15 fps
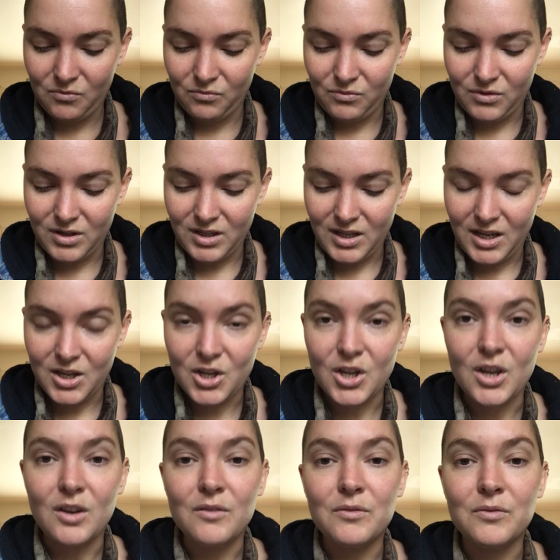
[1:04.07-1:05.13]
really
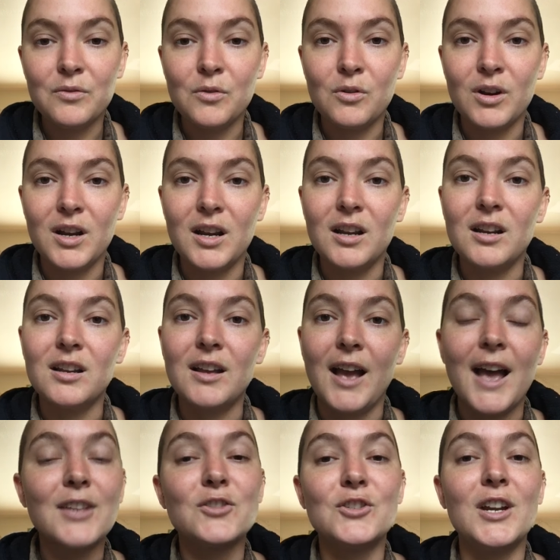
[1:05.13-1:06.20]
good for
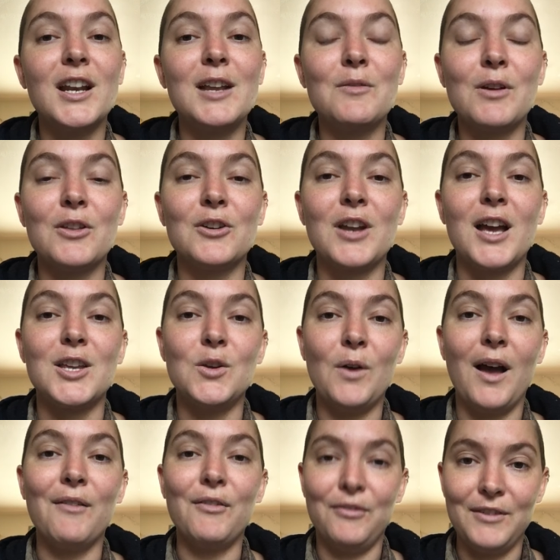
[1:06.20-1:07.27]
ascertaining whether or not you
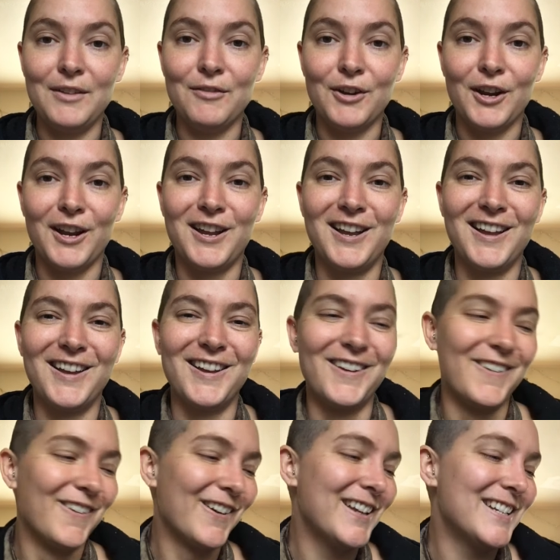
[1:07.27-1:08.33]
have a fever,
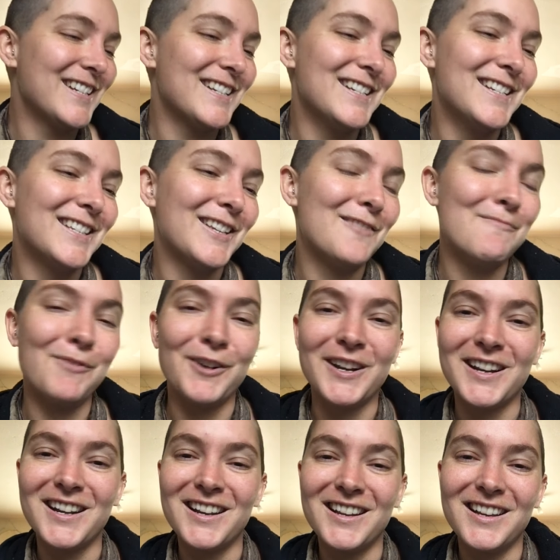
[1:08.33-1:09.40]
which is
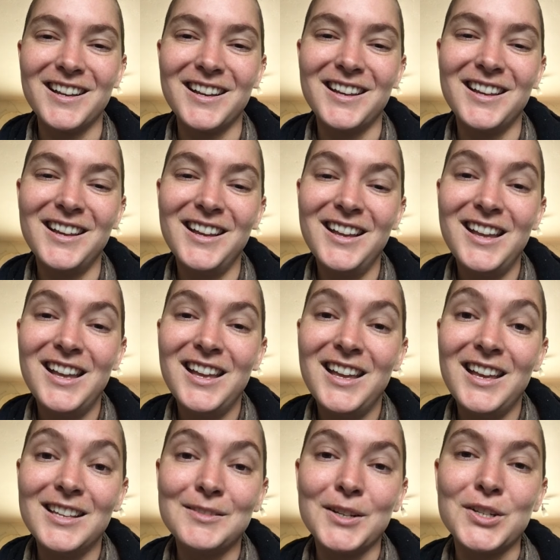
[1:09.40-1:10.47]
important,
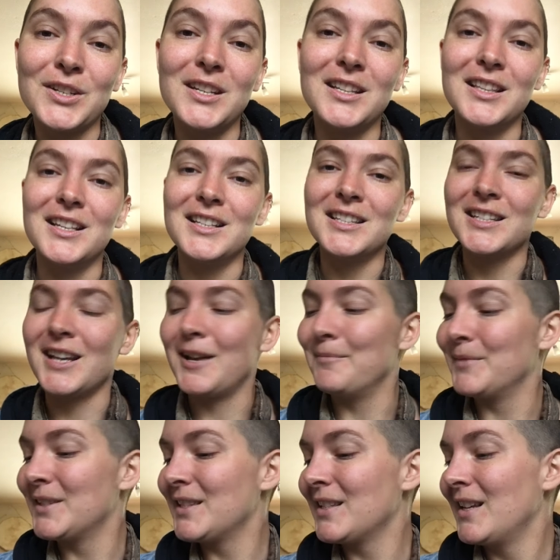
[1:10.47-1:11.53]
especially in these
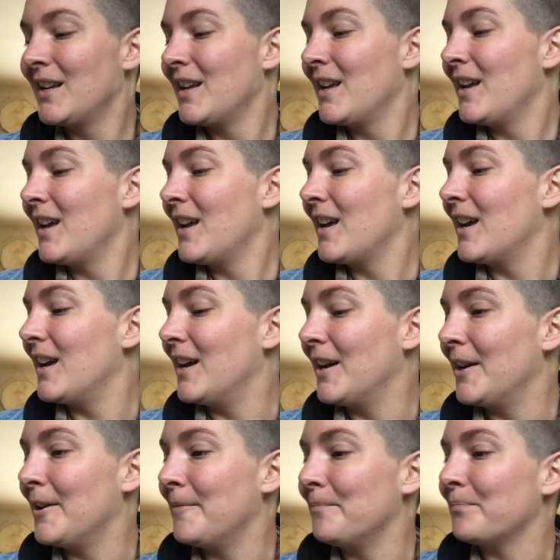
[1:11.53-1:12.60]
times.
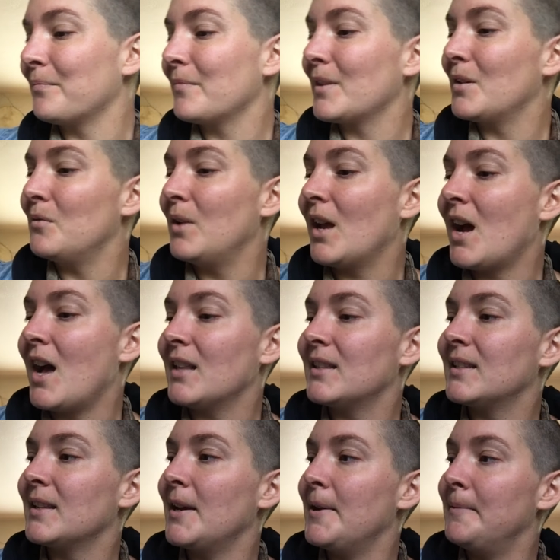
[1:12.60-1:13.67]
We got
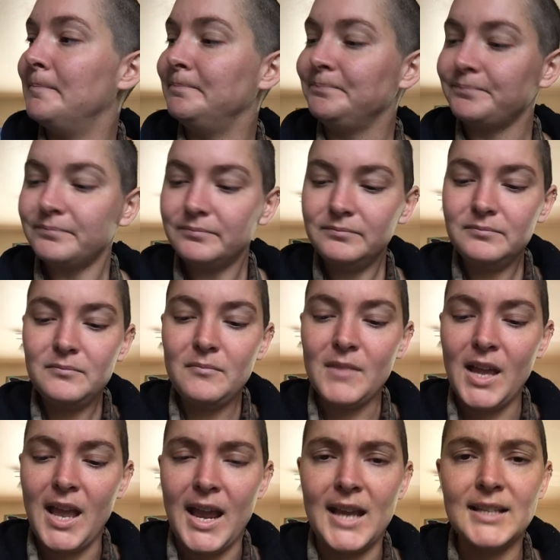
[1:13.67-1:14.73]
some
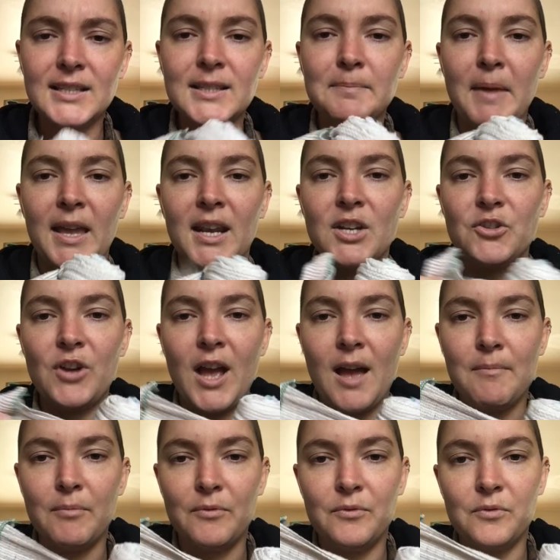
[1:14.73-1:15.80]
Ace Manage
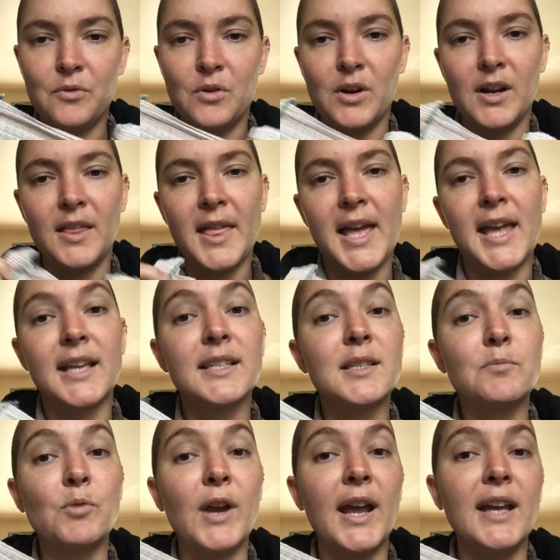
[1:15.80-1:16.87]
Wrap for
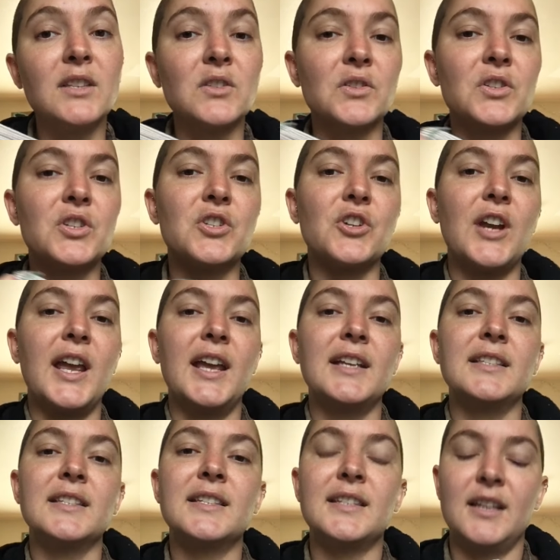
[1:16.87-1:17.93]
sprains or
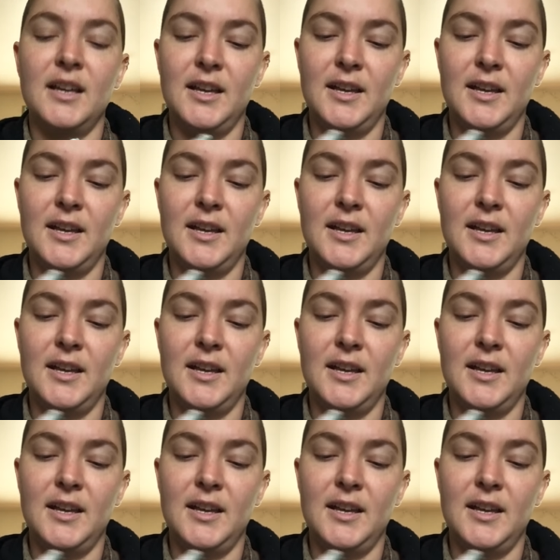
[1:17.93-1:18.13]
strains.